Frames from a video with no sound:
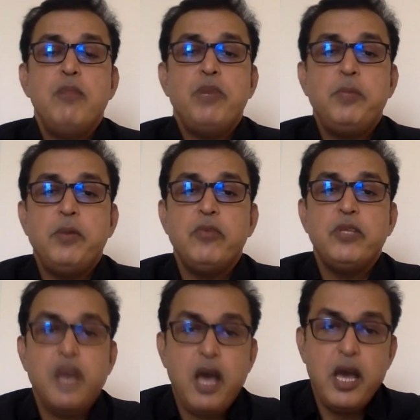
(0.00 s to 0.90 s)
People with
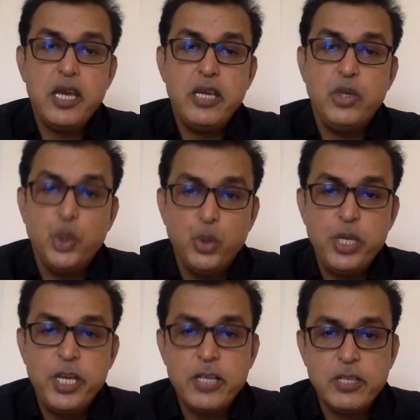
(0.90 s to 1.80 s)
high
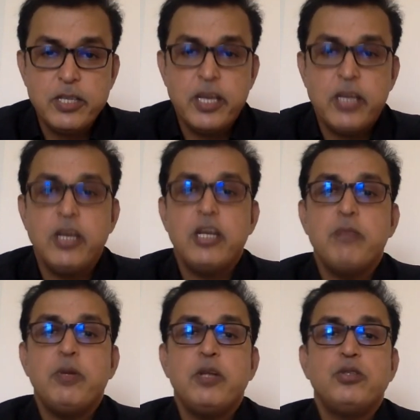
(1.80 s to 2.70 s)
uric acid can get
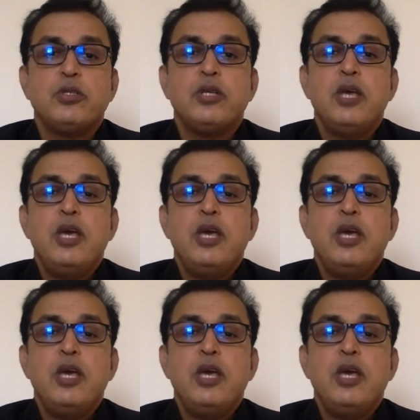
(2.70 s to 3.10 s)
diabetes.